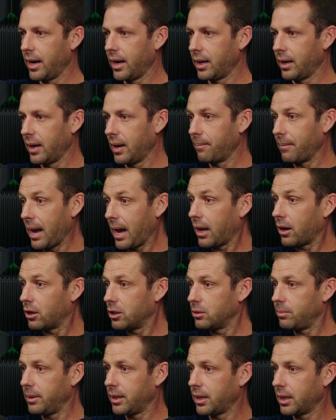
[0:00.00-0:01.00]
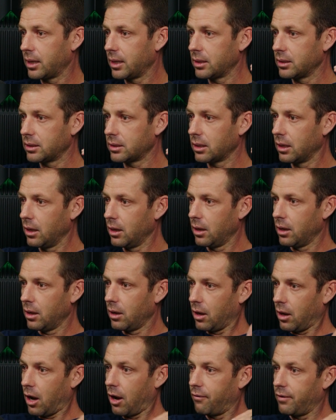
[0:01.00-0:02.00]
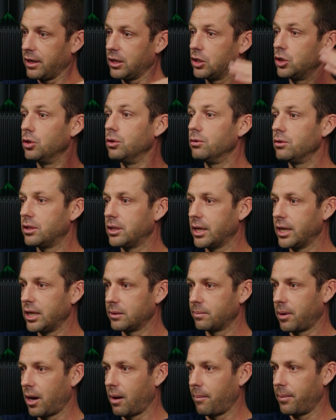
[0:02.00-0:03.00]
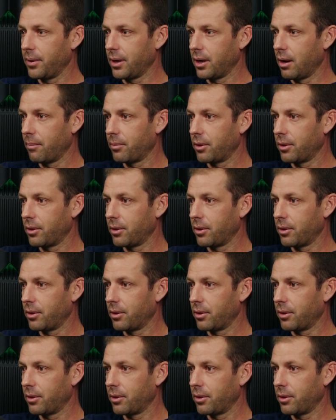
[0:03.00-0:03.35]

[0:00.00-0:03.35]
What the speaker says: And it matters because of these new cities popping up